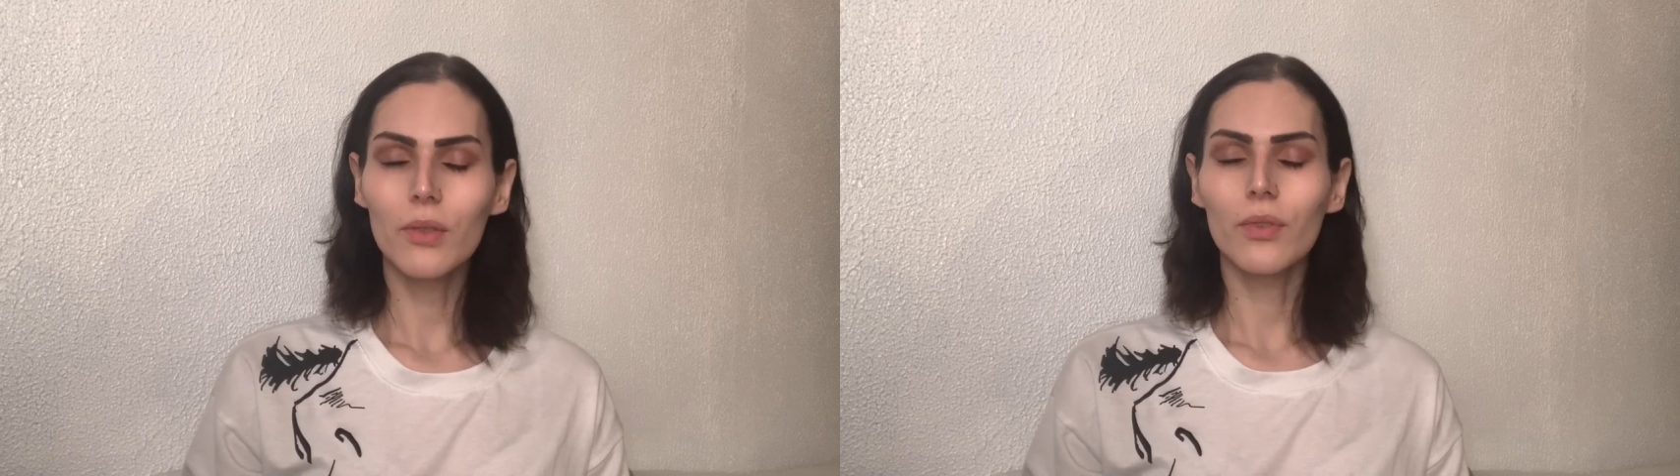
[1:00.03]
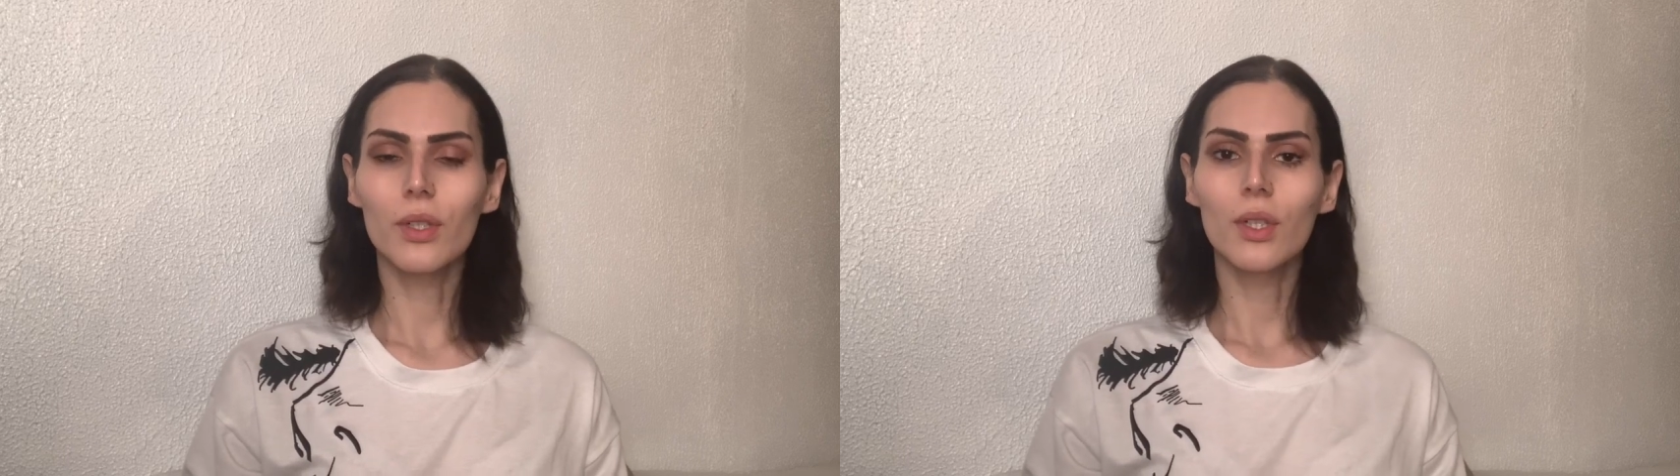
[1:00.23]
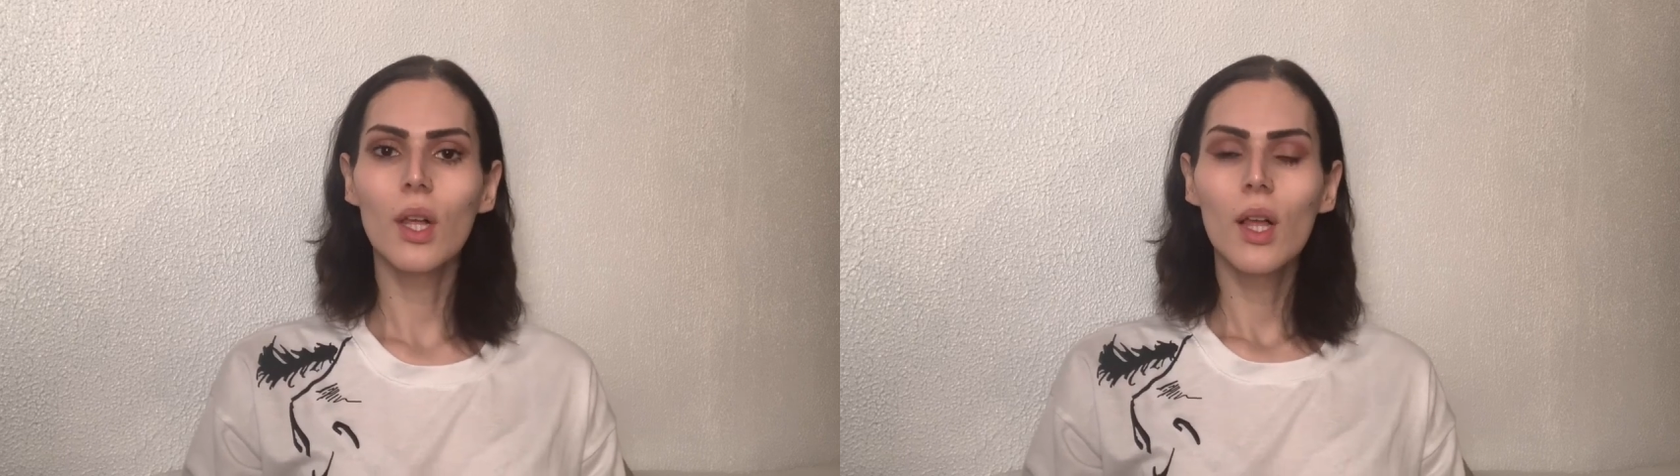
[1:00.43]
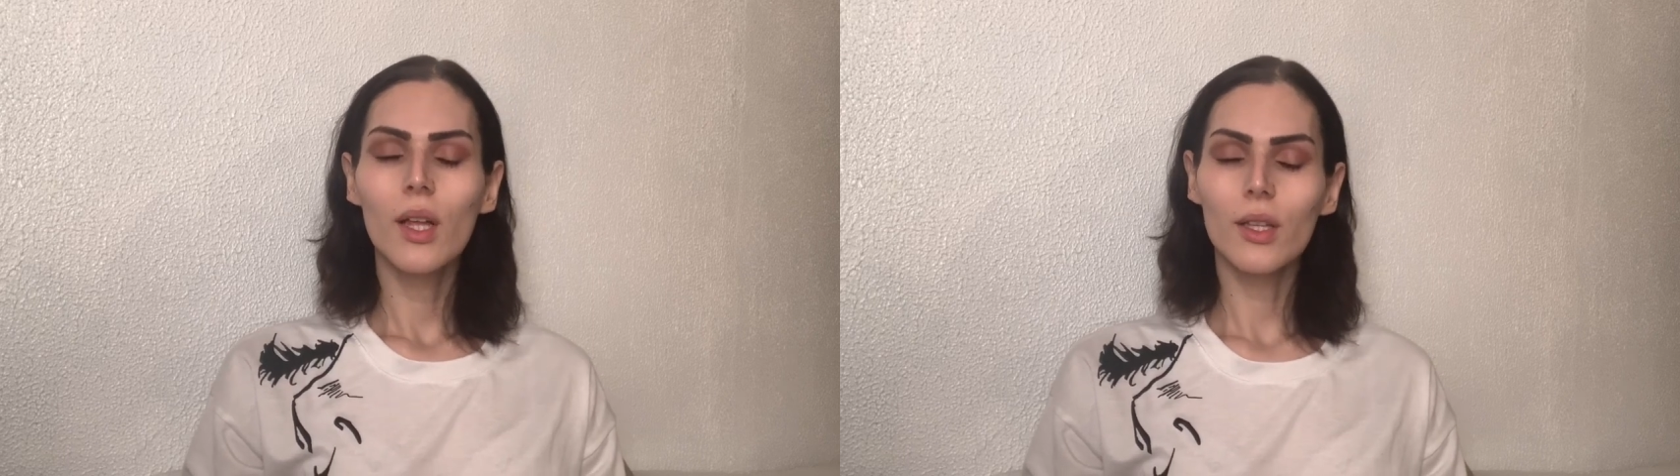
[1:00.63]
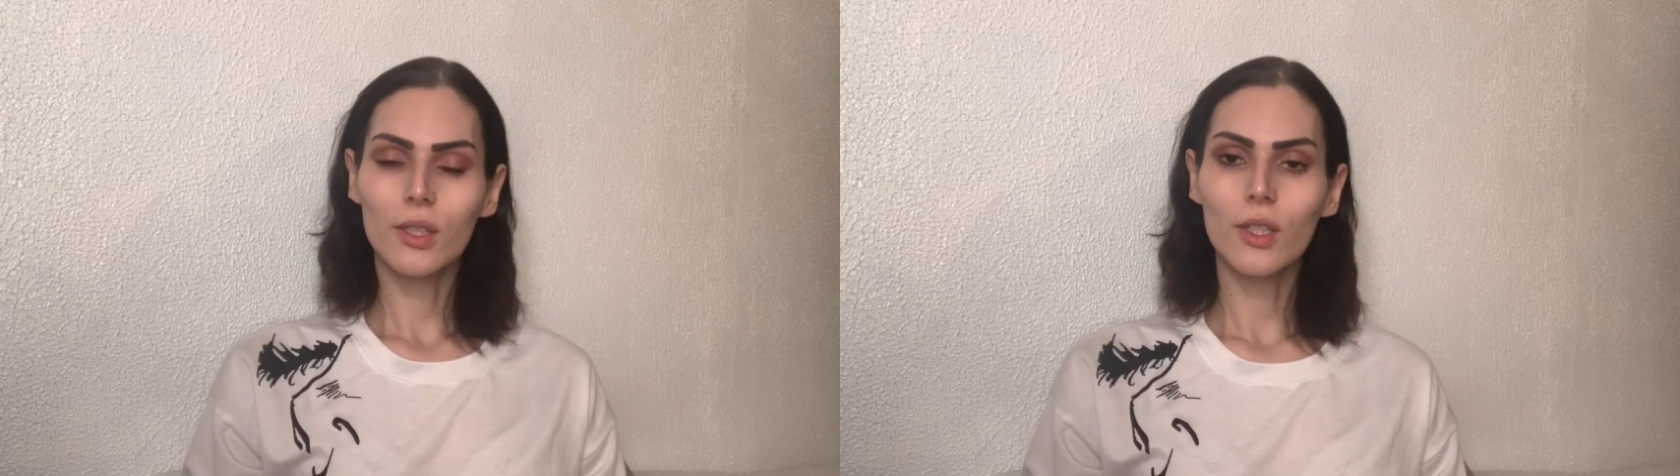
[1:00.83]
for
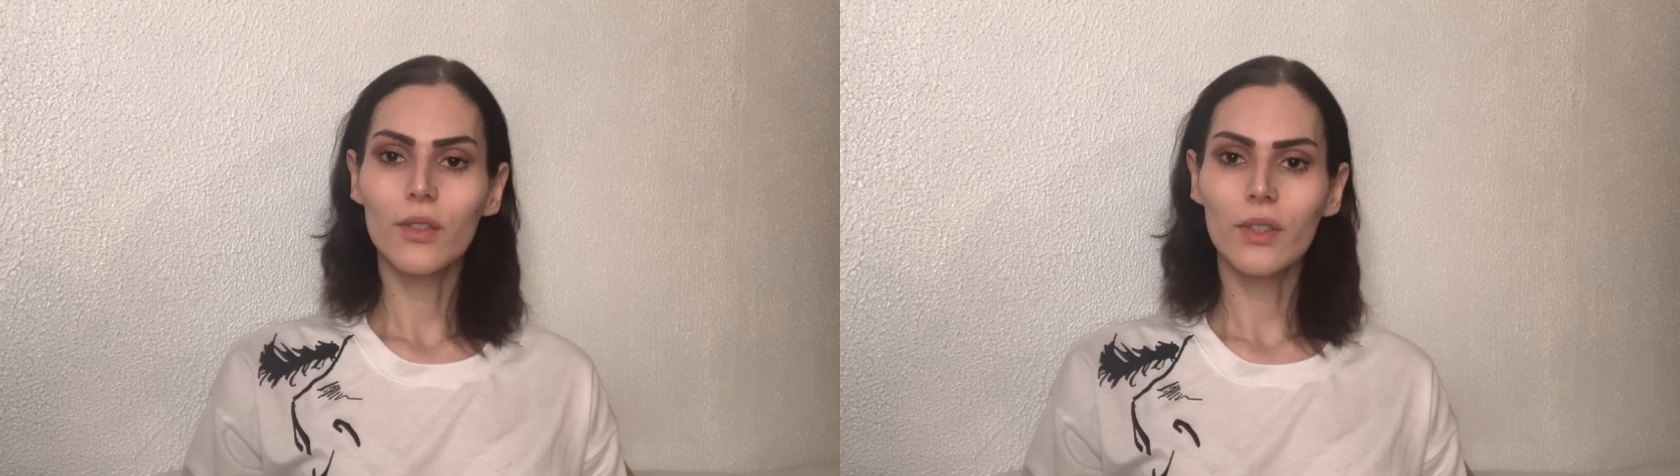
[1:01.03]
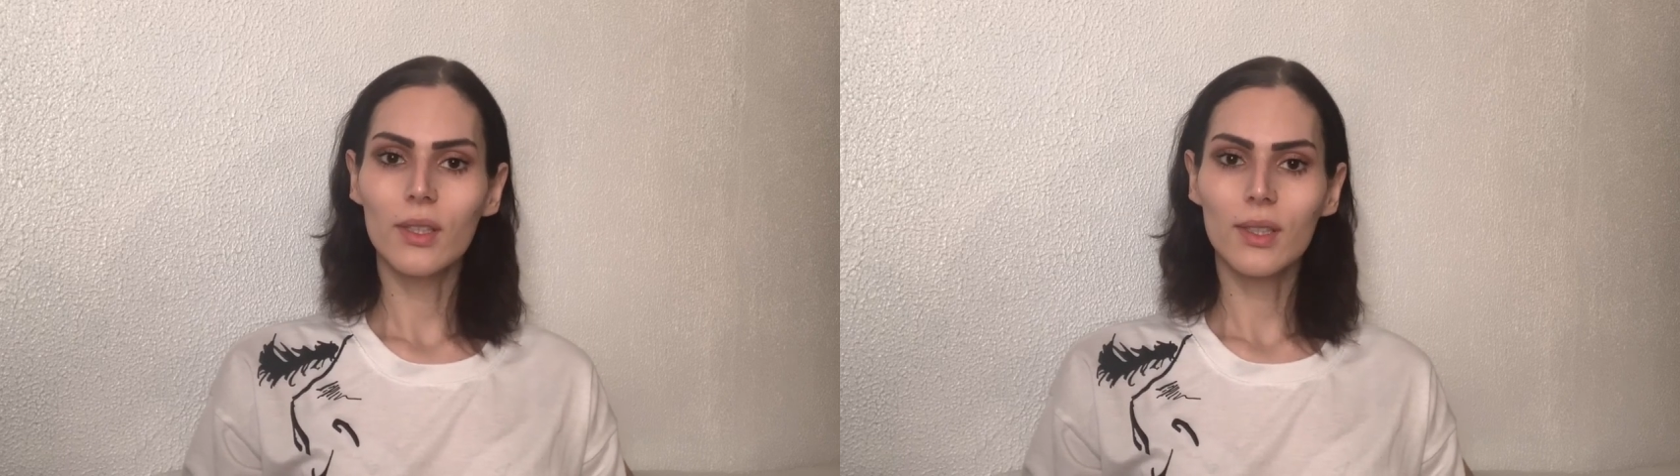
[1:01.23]
a service,